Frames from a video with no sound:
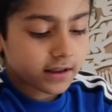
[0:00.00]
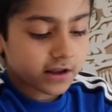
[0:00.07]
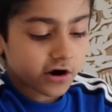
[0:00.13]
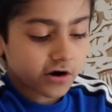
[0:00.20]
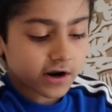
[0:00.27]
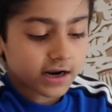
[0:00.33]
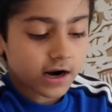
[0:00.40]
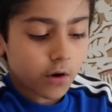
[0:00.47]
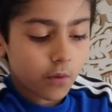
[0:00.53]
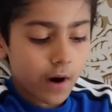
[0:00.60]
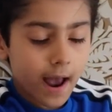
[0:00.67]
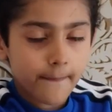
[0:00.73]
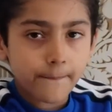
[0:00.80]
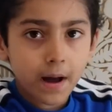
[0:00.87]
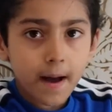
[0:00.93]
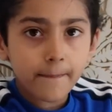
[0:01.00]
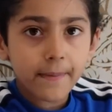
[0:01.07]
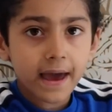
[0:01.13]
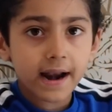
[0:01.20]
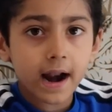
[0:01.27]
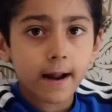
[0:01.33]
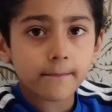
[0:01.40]
they're gonna wrap
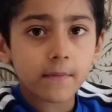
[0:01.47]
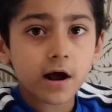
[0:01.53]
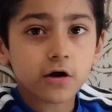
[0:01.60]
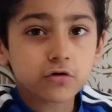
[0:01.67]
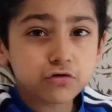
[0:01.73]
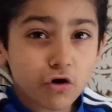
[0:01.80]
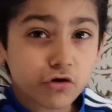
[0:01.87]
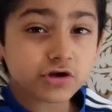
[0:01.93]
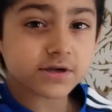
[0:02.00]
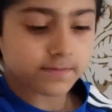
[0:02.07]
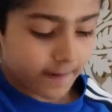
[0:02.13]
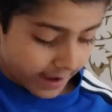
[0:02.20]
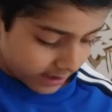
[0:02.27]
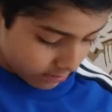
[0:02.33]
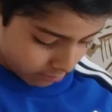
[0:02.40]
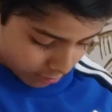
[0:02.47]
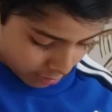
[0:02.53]
up and I'm gonna close my.